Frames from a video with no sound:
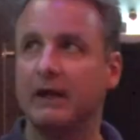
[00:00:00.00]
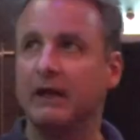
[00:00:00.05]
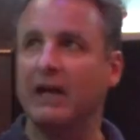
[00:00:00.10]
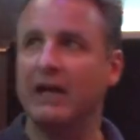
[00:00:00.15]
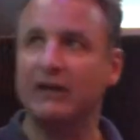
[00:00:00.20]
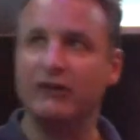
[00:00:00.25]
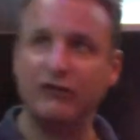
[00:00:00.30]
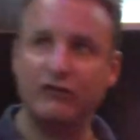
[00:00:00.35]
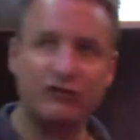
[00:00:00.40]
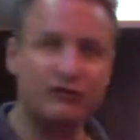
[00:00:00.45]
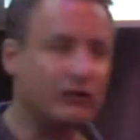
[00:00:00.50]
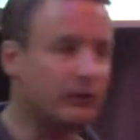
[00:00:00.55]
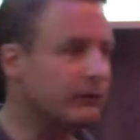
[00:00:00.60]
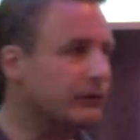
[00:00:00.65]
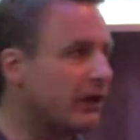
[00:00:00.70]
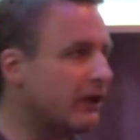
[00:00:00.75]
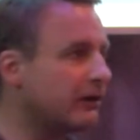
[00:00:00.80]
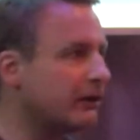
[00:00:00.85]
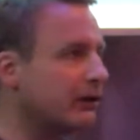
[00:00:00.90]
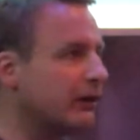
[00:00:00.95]
And this is no
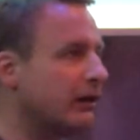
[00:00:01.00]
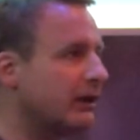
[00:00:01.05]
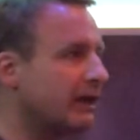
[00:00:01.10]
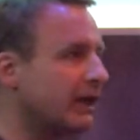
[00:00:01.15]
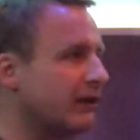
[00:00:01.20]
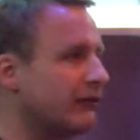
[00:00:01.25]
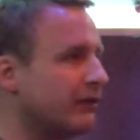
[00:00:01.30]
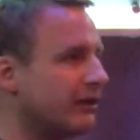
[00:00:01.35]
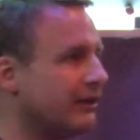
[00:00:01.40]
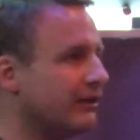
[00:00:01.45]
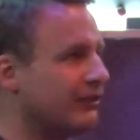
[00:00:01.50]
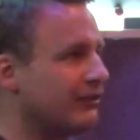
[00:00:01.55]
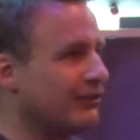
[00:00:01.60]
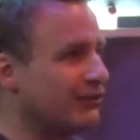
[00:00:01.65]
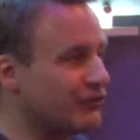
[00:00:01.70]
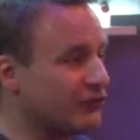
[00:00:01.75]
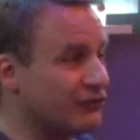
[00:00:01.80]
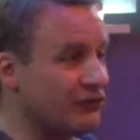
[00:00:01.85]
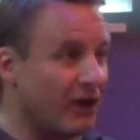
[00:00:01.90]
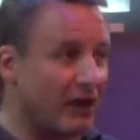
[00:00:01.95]
longer a kind of,
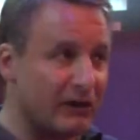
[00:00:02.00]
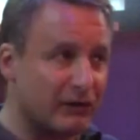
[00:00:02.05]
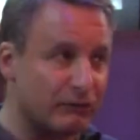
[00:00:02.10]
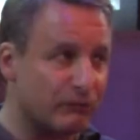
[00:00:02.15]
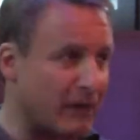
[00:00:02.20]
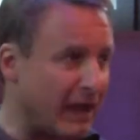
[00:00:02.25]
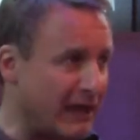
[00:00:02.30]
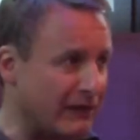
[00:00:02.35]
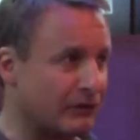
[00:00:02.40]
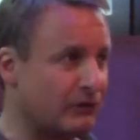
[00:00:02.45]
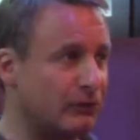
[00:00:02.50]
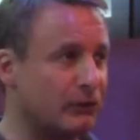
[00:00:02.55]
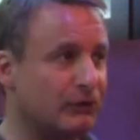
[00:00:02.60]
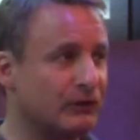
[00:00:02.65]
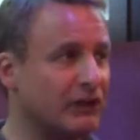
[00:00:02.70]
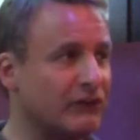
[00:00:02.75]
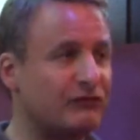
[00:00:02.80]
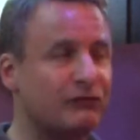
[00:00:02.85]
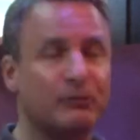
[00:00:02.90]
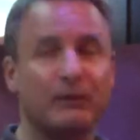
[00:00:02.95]
this is not a radical
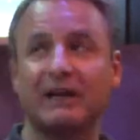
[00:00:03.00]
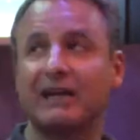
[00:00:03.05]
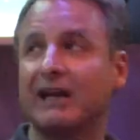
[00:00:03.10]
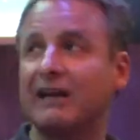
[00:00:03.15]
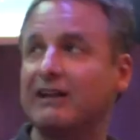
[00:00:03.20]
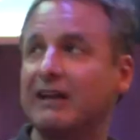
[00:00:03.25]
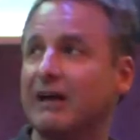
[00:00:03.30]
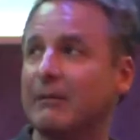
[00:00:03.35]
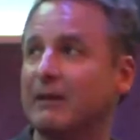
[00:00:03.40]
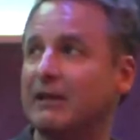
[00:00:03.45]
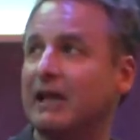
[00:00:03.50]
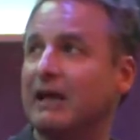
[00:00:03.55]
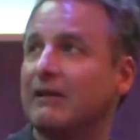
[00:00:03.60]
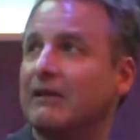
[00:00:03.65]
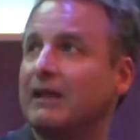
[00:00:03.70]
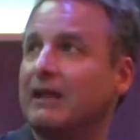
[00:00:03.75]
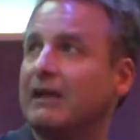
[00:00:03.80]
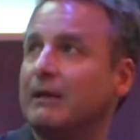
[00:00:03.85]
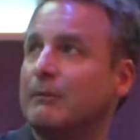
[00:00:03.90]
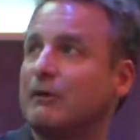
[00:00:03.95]
left-wing idea. I mean,
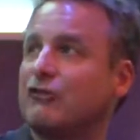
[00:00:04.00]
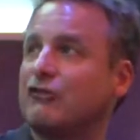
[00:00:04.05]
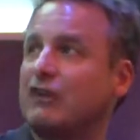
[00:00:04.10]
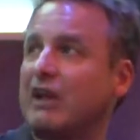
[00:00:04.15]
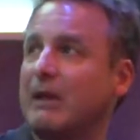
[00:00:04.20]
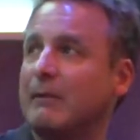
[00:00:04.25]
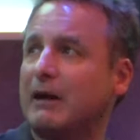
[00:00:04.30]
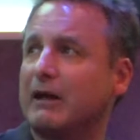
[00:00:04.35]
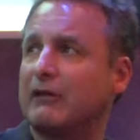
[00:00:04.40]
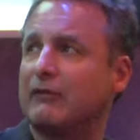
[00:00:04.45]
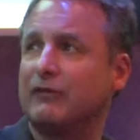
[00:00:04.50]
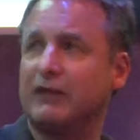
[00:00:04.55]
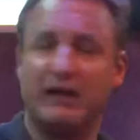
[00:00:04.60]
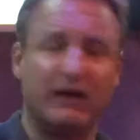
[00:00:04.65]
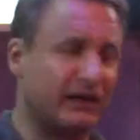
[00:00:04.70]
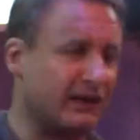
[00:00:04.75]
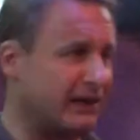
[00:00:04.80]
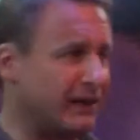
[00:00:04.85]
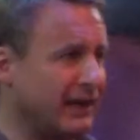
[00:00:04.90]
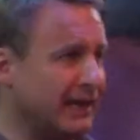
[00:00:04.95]
that image came out of The
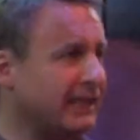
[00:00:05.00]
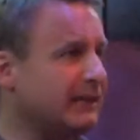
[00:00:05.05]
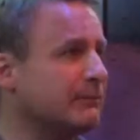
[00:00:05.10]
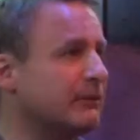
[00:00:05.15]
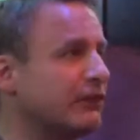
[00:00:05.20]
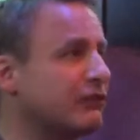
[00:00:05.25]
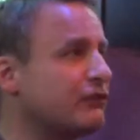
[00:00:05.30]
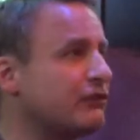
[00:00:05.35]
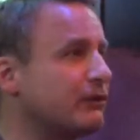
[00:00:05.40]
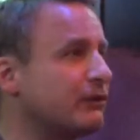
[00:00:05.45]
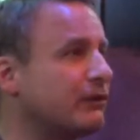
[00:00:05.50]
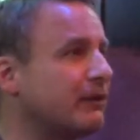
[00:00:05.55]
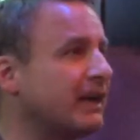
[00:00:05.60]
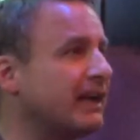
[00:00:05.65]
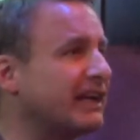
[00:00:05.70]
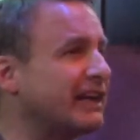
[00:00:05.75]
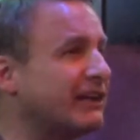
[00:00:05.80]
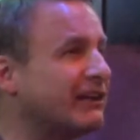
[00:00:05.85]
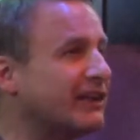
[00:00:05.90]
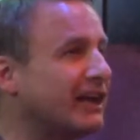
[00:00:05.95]
Economist, for
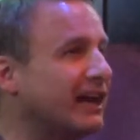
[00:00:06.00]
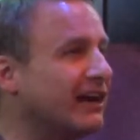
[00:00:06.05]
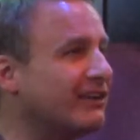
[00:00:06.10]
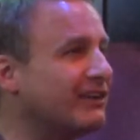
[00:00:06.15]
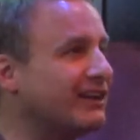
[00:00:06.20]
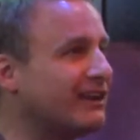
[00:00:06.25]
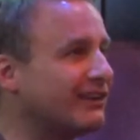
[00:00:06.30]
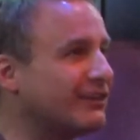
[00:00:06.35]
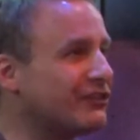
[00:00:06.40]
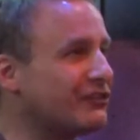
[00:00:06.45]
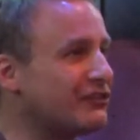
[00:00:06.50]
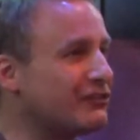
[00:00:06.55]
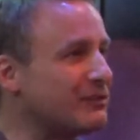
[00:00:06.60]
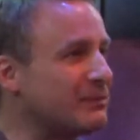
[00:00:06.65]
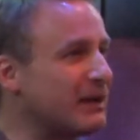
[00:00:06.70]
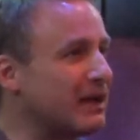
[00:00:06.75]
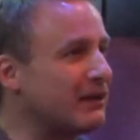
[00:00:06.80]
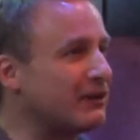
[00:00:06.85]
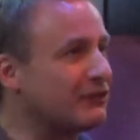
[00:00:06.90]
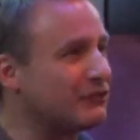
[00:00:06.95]
crying out loud. You know, this is
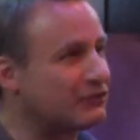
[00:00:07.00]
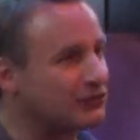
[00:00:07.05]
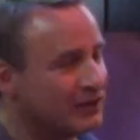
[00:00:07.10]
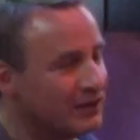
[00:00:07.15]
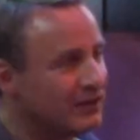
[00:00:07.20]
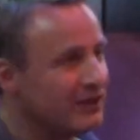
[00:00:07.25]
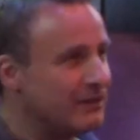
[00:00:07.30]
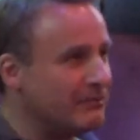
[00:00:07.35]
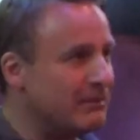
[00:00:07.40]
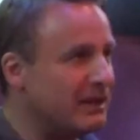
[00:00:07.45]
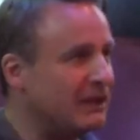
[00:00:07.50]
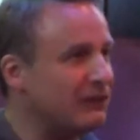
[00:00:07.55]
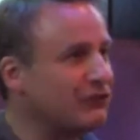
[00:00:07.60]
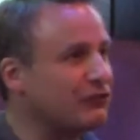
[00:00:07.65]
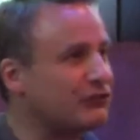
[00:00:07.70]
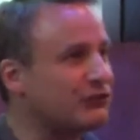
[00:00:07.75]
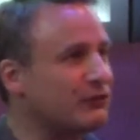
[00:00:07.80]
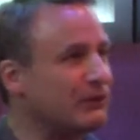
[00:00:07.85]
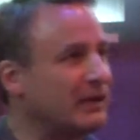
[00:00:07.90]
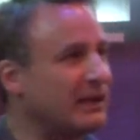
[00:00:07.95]
about as
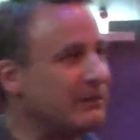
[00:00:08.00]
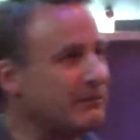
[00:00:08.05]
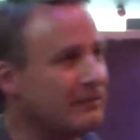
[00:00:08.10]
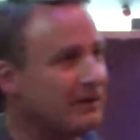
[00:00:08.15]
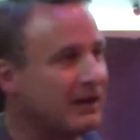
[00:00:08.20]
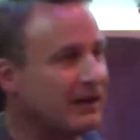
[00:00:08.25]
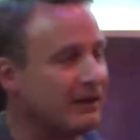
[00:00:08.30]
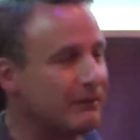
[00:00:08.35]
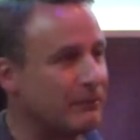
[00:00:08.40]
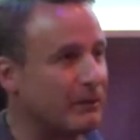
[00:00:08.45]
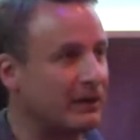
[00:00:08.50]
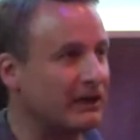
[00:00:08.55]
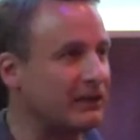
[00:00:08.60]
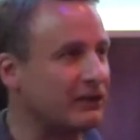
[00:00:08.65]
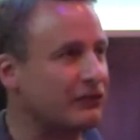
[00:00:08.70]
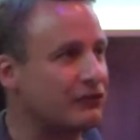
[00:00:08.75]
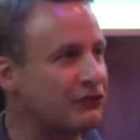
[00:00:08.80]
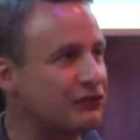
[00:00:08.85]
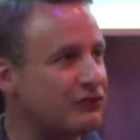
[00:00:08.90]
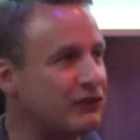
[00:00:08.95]
mainstream
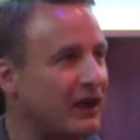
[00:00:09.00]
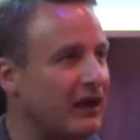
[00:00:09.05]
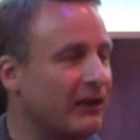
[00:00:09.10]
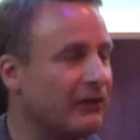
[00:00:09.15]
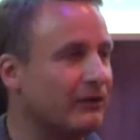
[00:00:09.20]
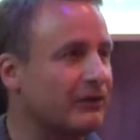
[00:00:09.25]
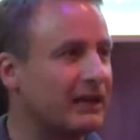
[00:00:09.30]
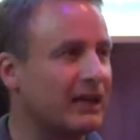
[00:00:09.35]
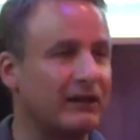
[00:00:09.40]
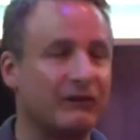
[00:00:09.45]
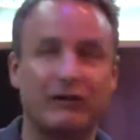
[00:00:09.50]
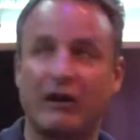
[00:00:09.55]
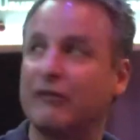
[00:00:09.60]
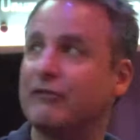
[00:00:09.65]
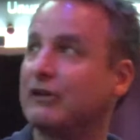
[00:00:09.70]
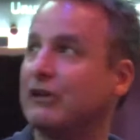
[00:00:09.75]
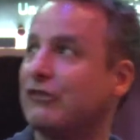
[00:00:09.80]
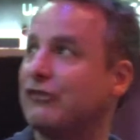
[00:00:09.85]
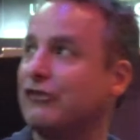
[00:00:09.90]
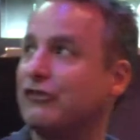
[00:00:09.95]
market-style kind of
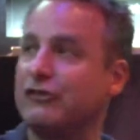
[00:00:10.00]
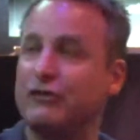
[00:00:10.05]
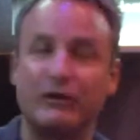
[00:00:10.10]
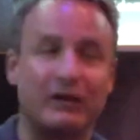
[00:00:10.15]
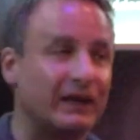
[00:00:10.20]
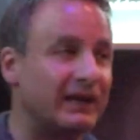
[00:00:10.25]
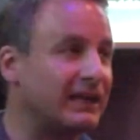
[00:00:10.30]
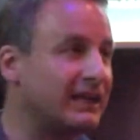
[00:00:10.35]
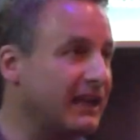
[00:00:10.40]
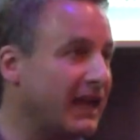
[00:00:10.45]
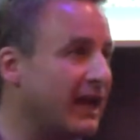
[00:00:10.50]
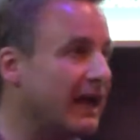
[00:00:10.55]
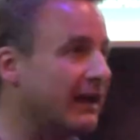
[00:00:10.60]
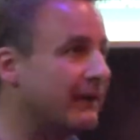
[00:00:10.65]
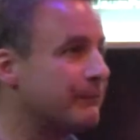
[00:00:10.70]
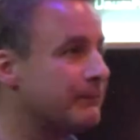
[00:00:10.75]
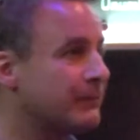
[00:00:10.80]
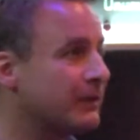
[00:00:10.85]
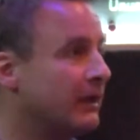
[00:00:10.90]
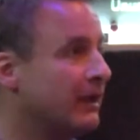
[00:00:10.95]
governance as you can
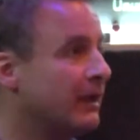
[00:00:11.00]
get.